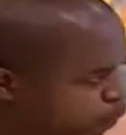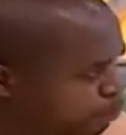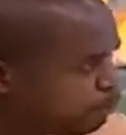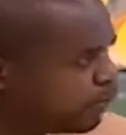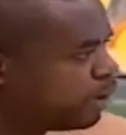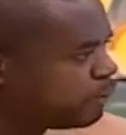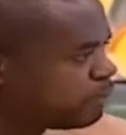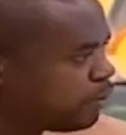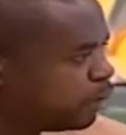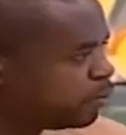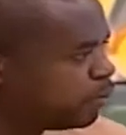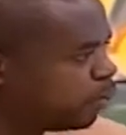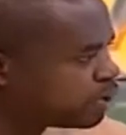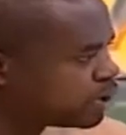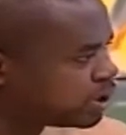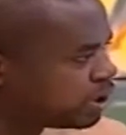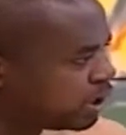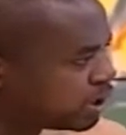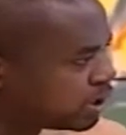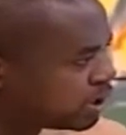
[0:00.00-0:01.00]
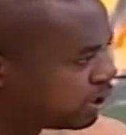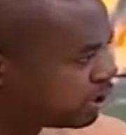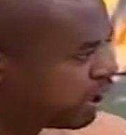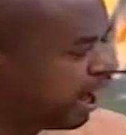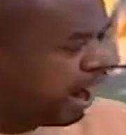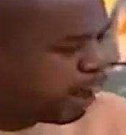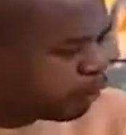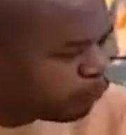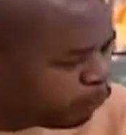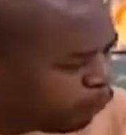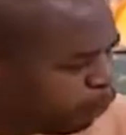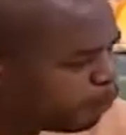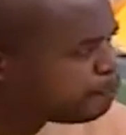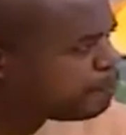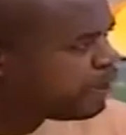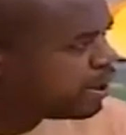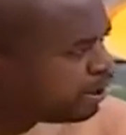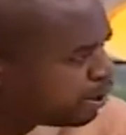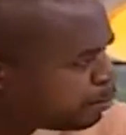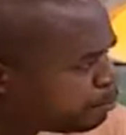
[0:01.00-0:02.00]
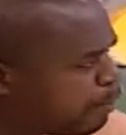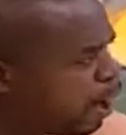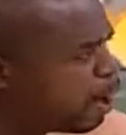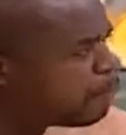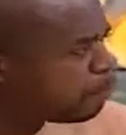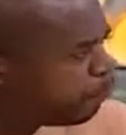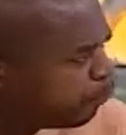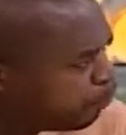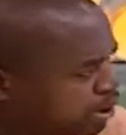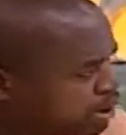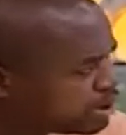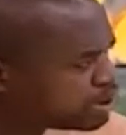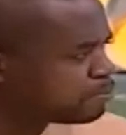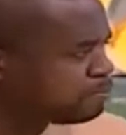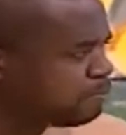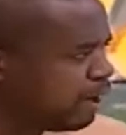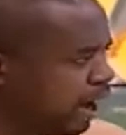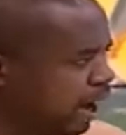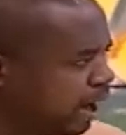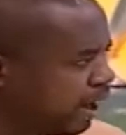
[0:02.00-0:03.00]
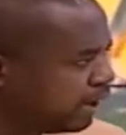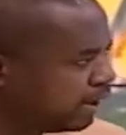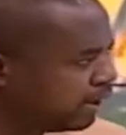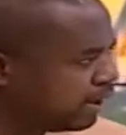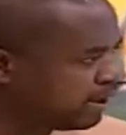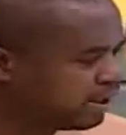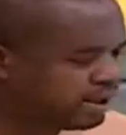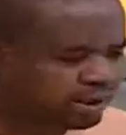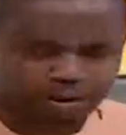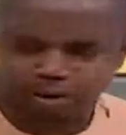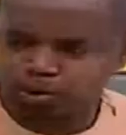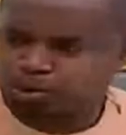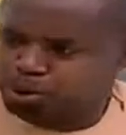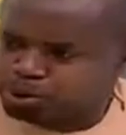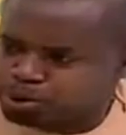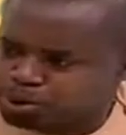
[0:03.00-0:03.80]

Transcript: the radio station, accompanied by policemen. Mr. Nacho said